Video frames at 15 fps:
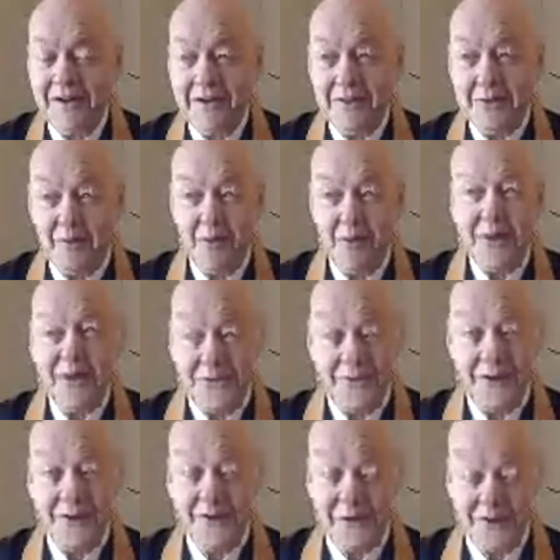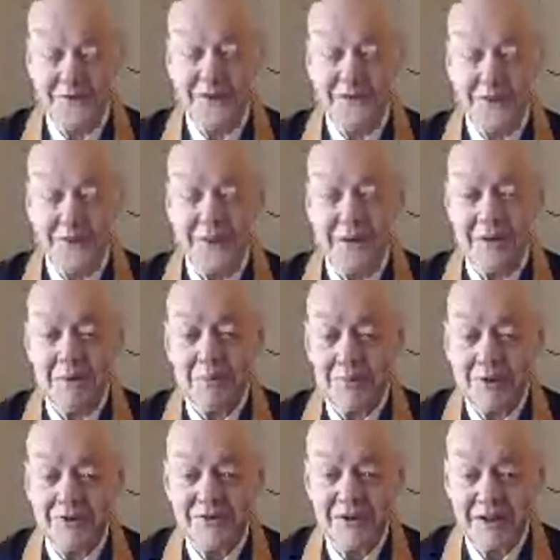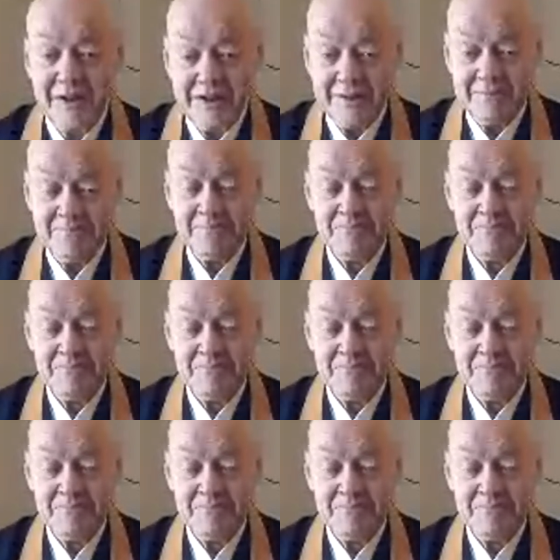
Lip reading: The war out there looks pretty silly.